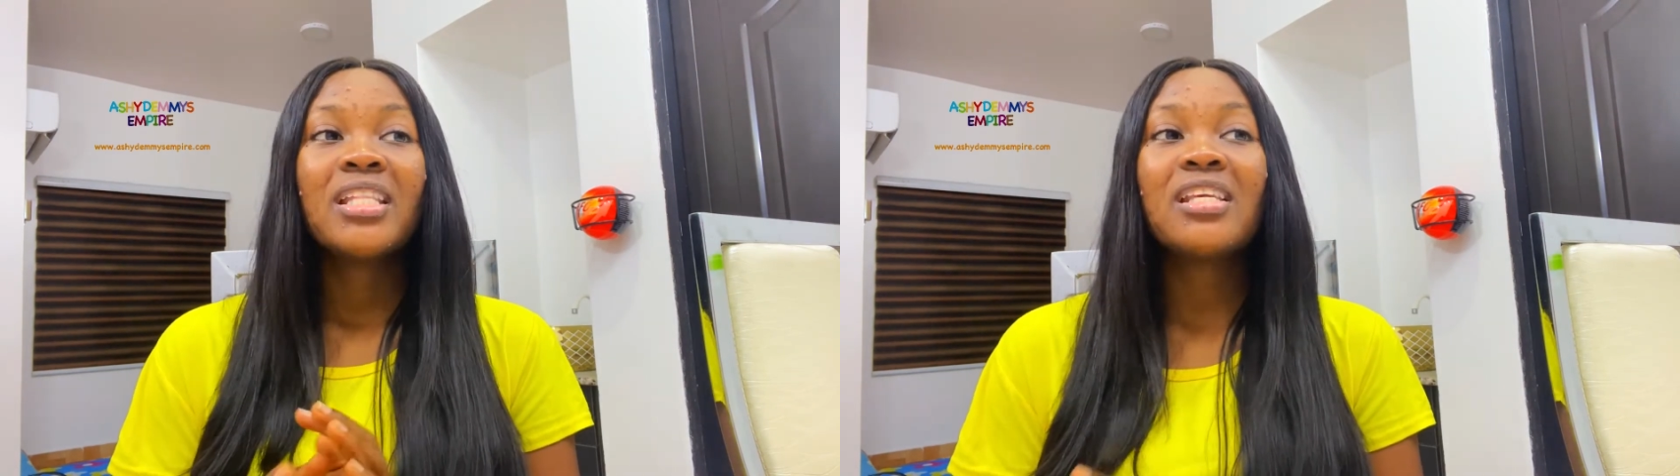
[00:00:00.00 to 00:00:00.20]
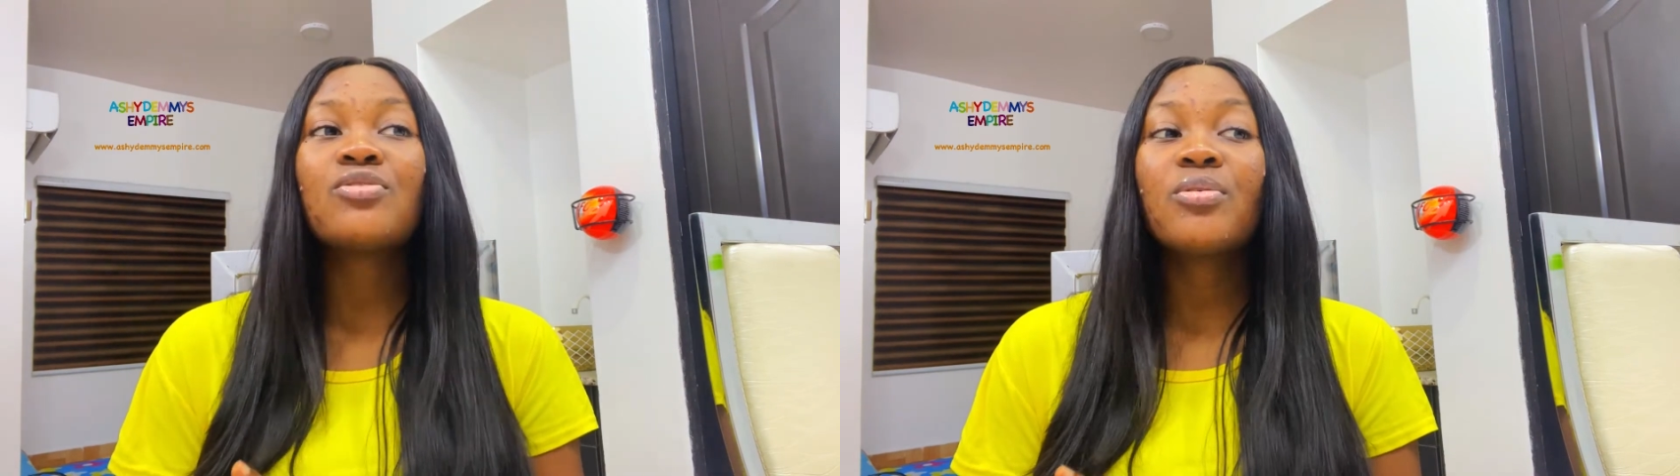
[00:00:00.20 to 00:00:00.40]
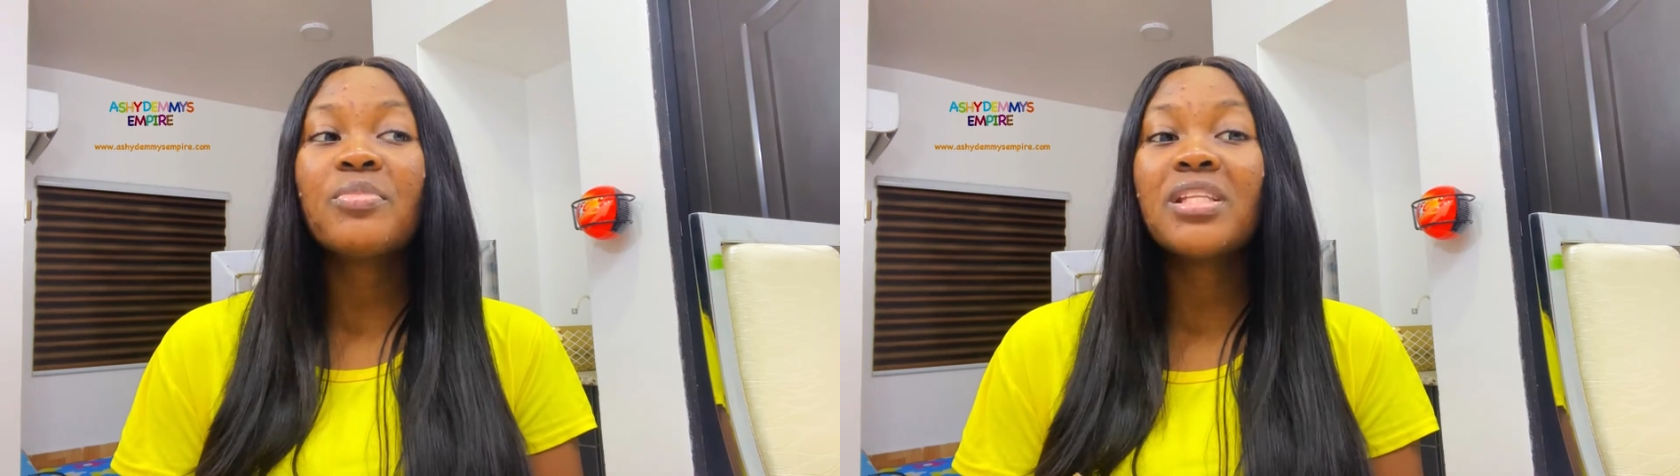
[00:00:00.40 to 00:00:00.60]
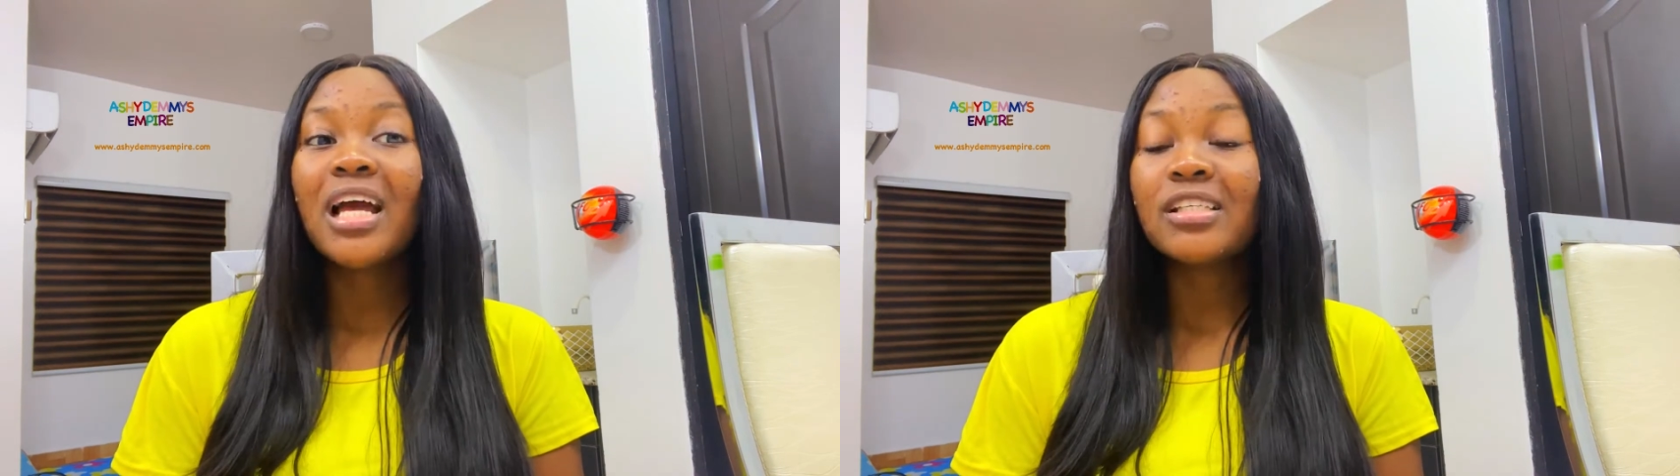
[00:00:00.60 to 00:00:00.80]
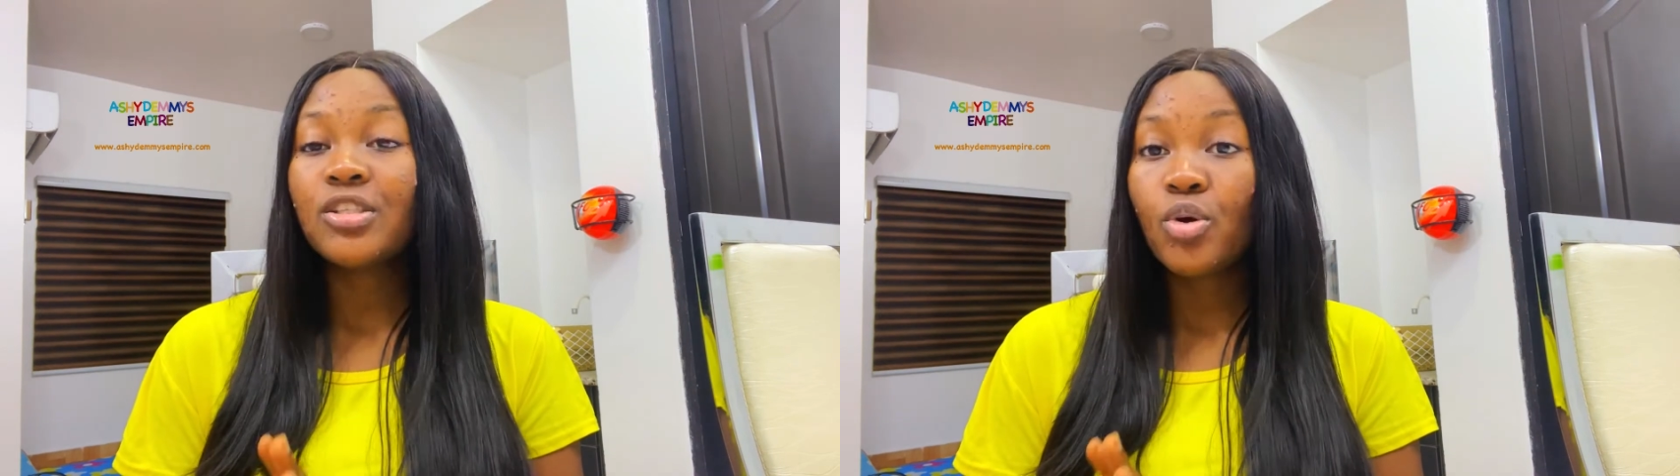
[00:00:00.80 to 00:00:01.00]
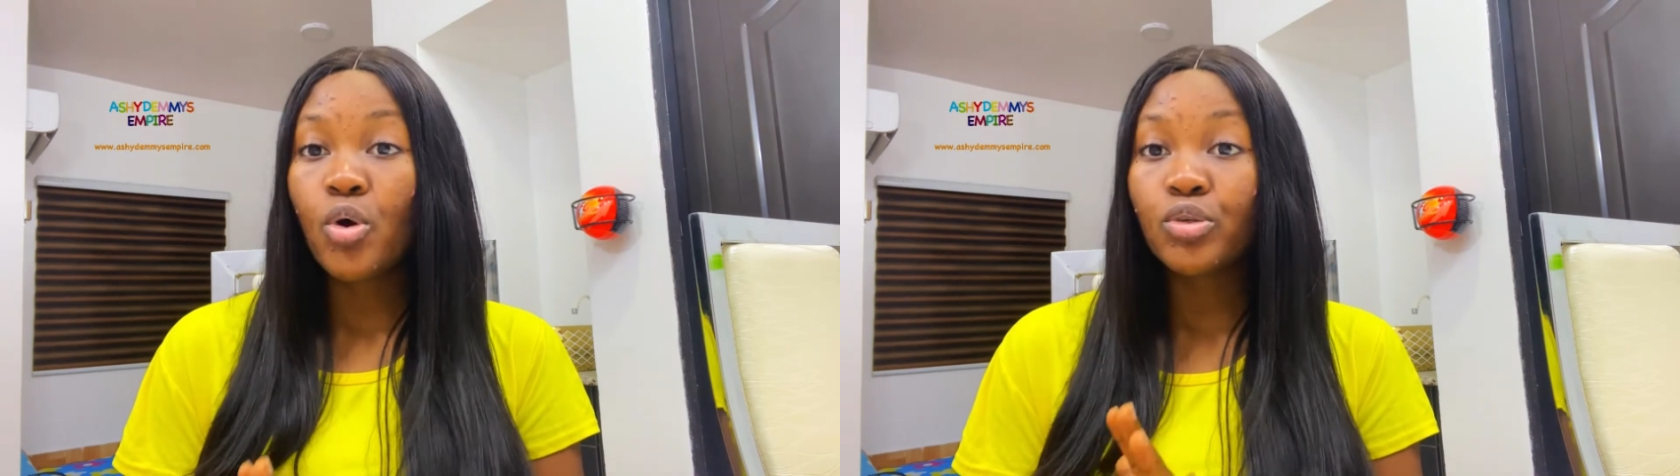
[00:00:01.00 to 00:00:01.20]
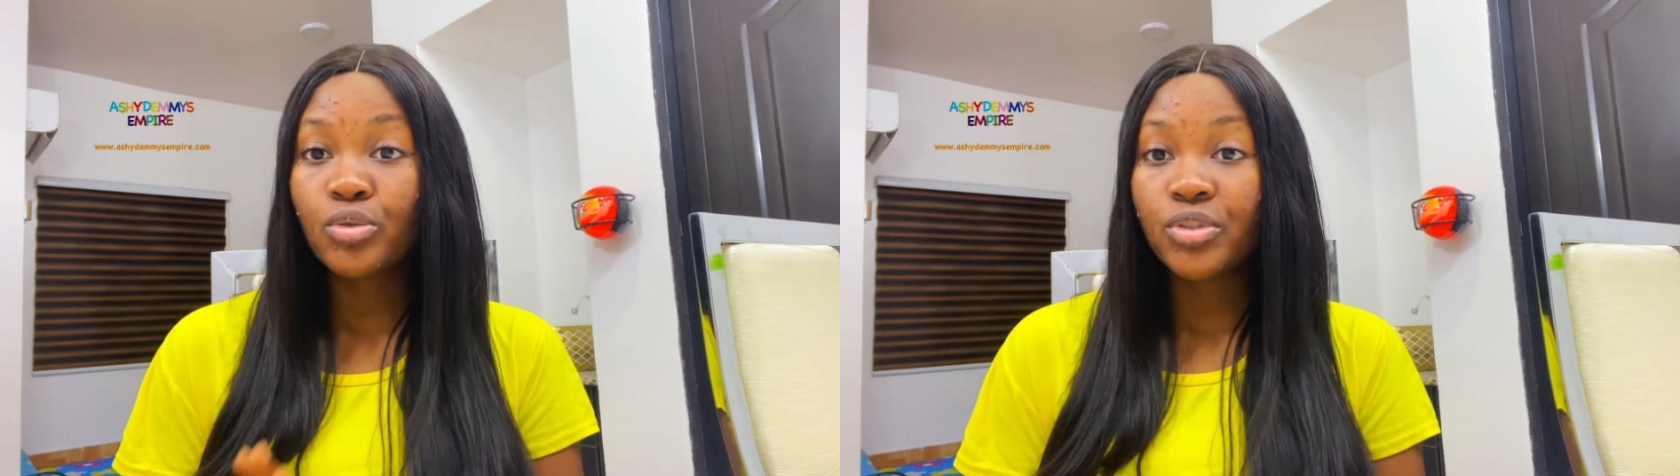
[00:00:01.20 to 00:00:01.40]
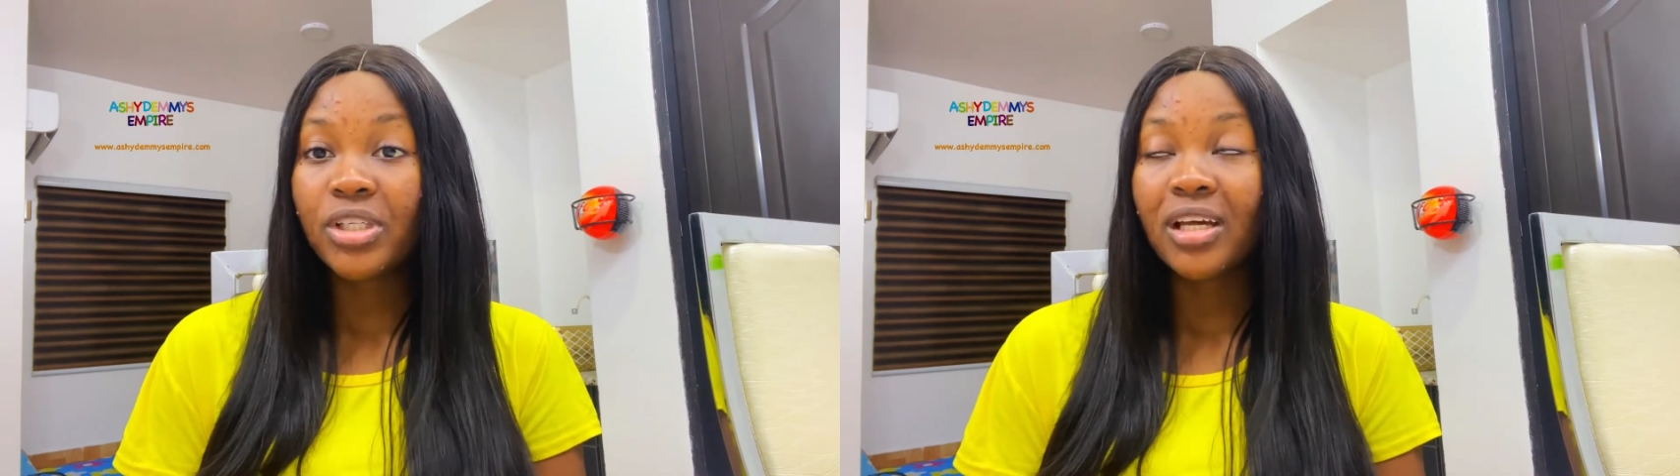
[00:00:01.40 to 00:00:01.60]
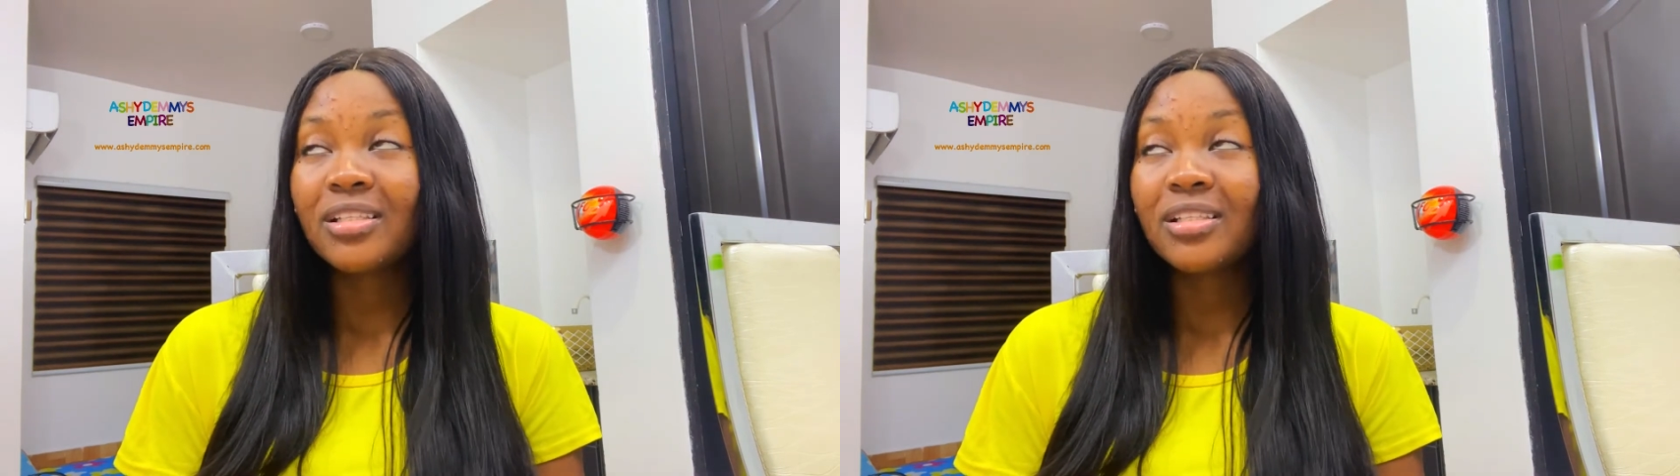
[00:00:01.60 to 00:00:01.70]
there is something they actually call social.